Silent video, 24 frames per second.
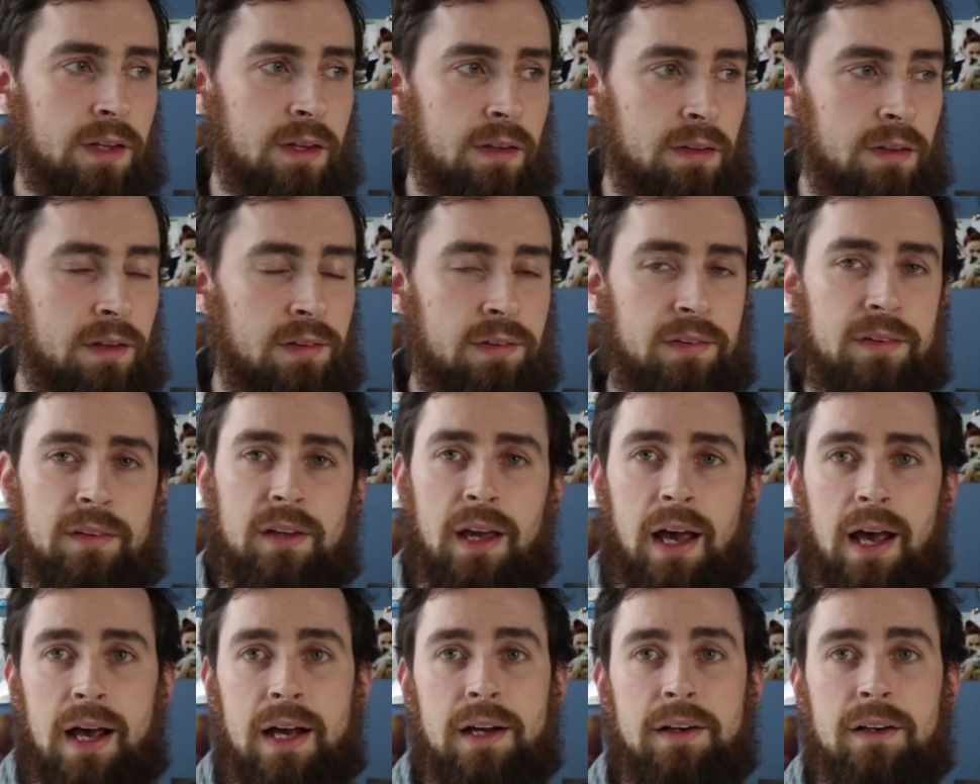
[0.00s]
this
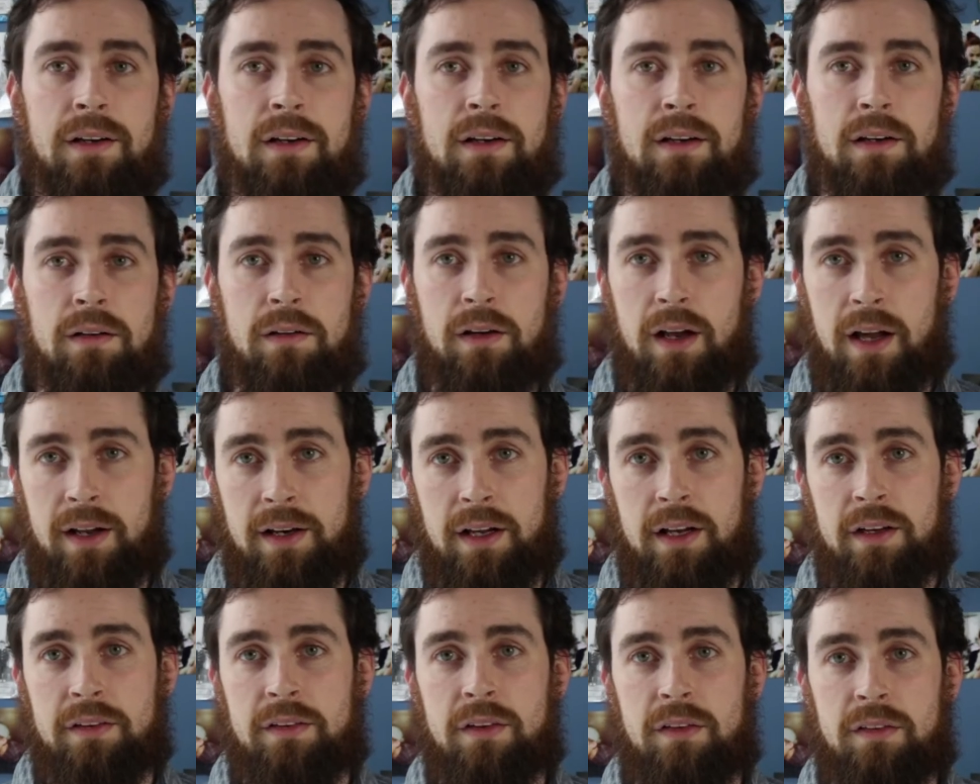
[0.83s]
hacker had
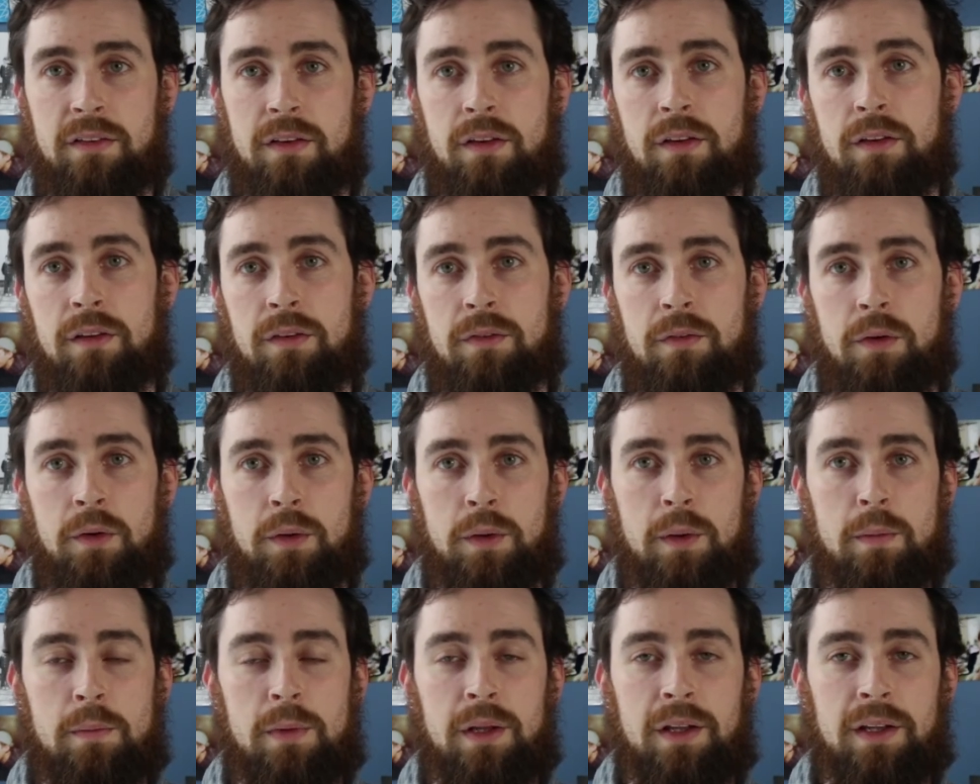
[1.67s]
access to this
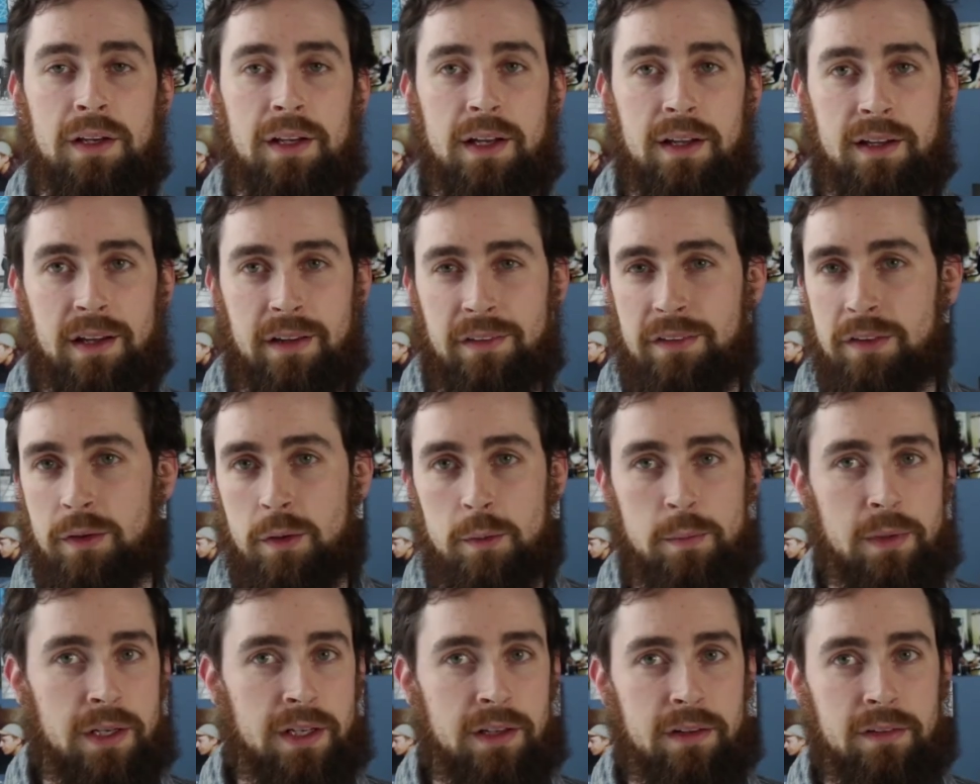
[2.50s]
vulnerability. I guess it
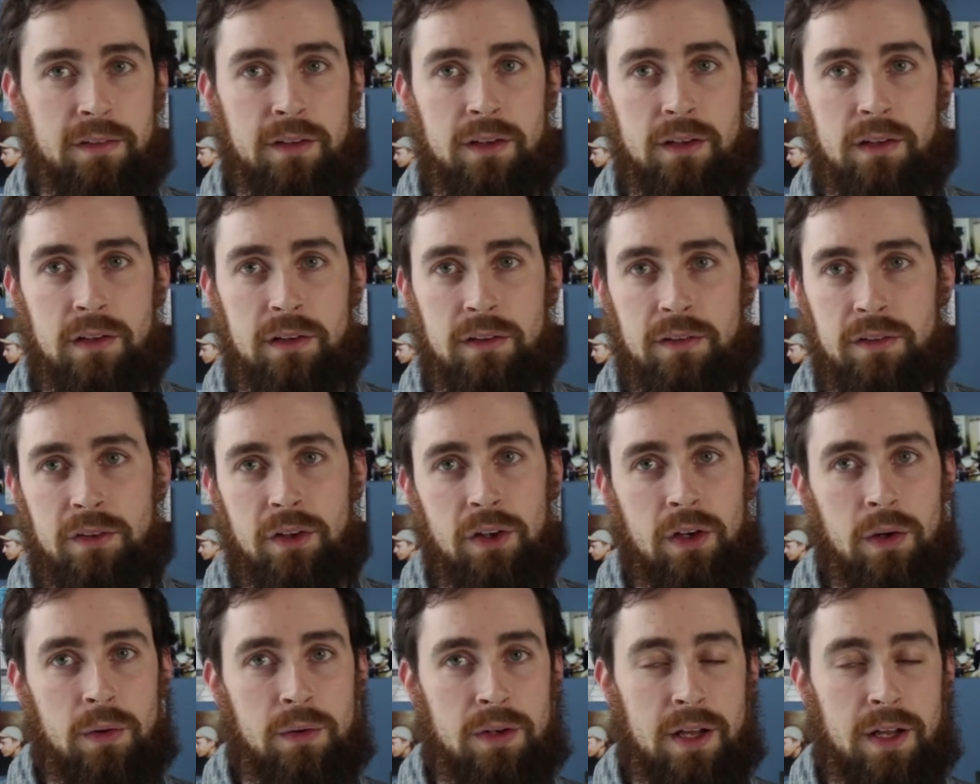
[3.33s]
would be considered a
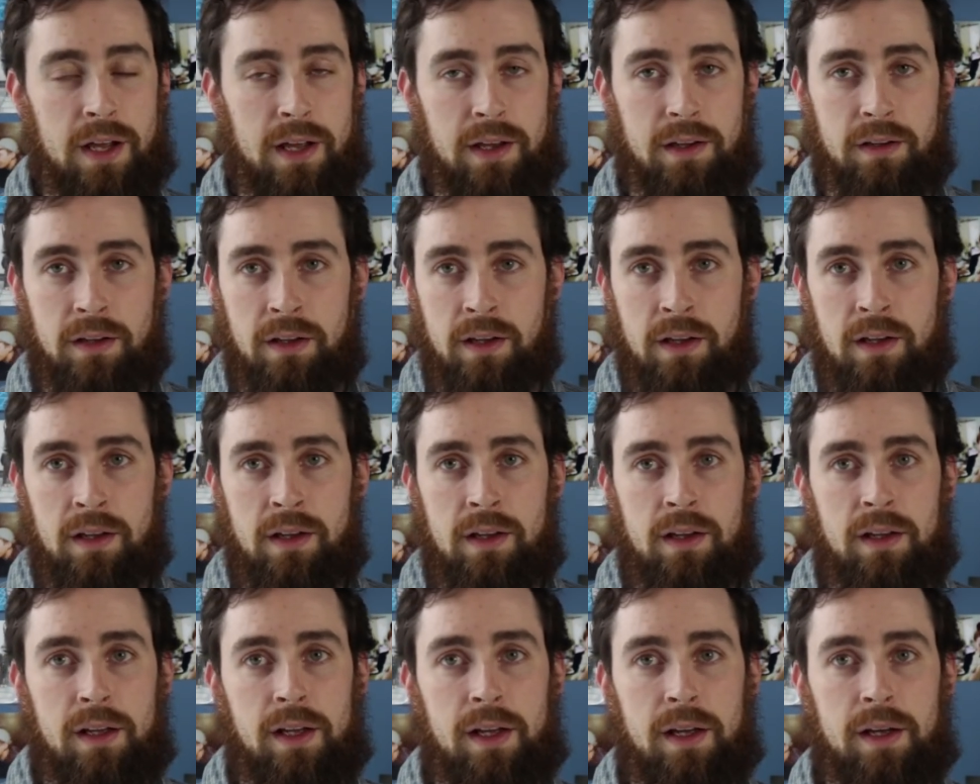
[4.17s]
0-day
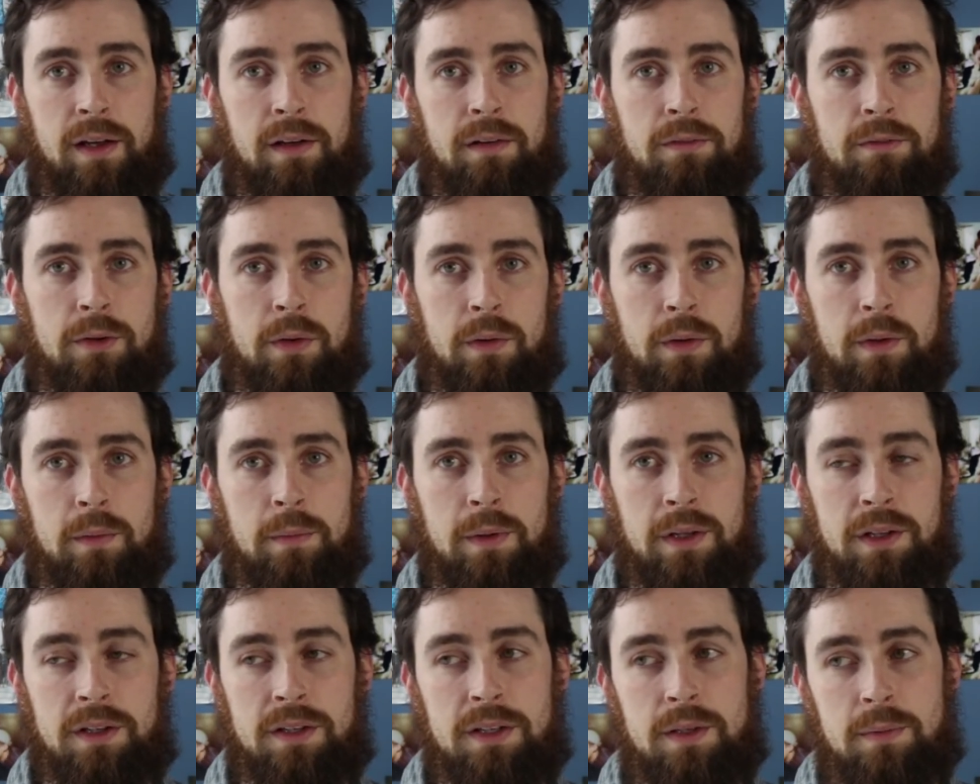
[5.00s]

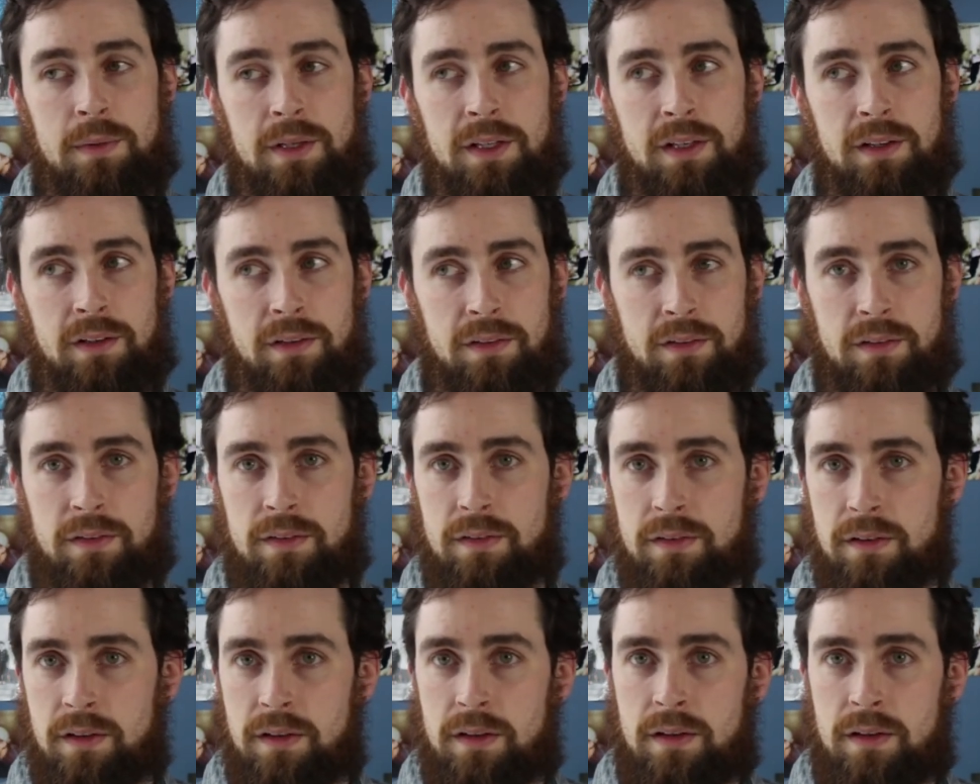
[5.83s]
vulnerability because